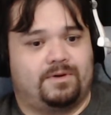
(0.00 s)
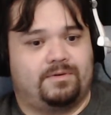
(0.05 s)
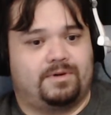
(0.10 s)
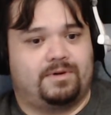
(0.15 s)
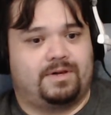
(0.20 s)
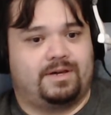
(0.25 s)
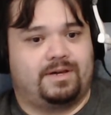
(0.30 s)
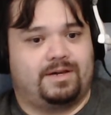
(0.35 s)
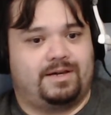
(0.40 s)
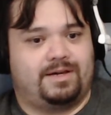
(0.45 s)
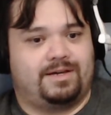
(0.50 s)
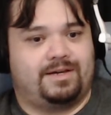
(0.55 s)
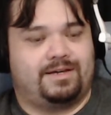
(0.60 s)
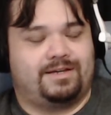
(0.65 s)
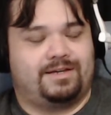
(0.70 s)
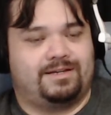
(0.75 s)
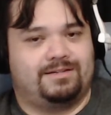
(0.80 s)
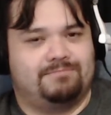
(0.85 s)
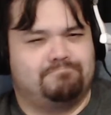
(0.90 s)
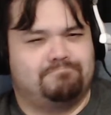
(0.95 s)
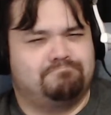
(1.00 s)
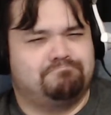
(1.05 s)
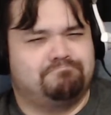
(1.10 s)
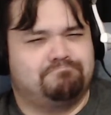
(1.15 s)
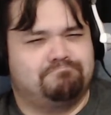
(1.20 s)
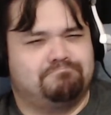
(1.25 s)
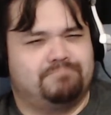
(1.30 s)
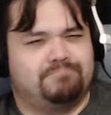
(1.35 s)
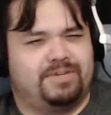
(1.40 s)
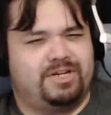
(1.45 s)
Okay.
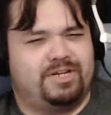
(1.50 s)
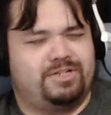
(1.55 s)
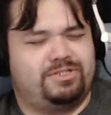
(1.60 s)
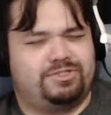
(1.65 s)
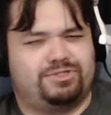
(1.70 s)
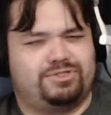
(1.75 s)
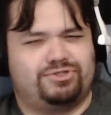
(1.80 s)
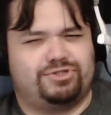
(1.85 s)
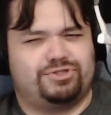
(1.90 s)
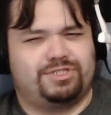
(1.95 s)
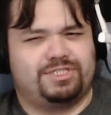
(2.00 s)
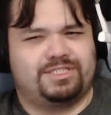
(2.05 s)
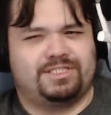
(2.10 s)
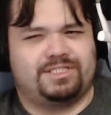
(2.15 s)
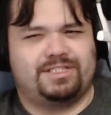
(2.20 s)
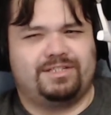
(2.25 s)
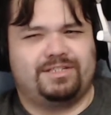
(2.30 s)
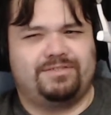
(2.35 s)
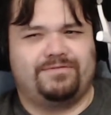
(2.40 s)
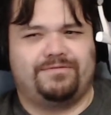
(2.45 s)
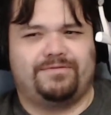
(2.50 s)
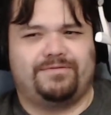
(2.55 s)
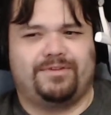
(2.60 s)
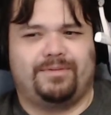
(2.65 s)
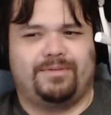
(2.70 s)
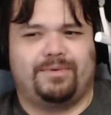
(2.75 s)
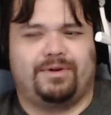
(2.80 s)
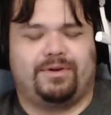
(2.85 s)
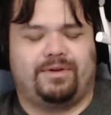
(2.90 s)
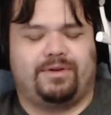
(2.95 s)
Interesting film.
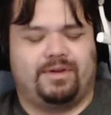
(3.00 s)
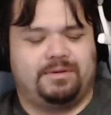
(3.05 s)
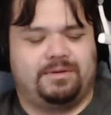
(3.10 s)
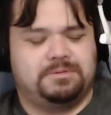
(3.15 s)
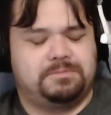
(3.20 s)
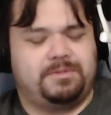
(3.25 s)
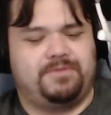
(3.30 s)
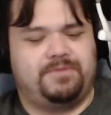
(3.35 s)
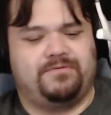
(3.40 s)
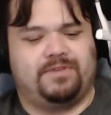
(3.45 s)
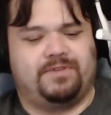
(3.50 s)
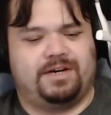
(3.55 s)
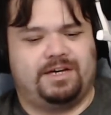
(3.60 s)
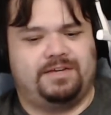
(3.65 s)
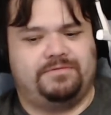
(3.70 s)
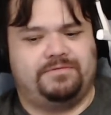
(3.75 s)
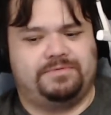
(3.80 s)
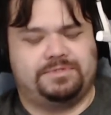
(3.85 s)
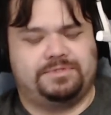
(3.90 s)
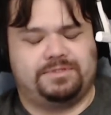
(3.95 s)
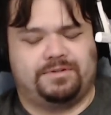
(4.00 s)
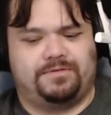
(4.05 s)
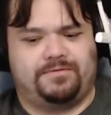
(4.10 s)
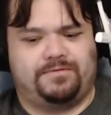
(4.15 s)
It gives me vibes of